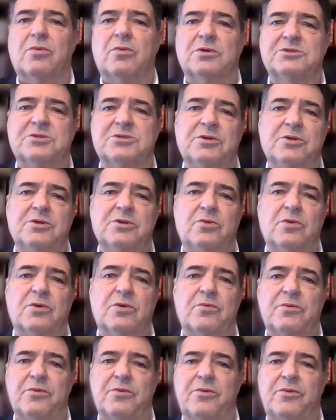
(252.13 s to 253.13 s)
we're starting to
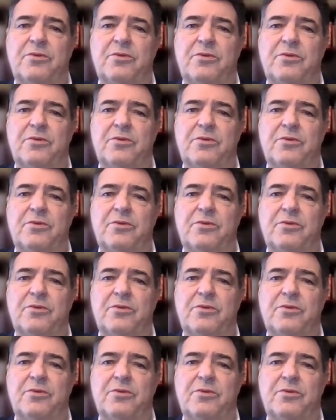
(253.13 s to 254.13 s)
work with a third party
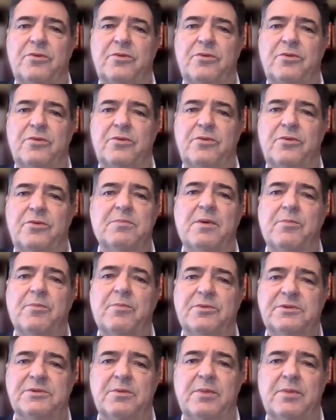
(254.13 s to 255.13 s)
manufacturer now to keep up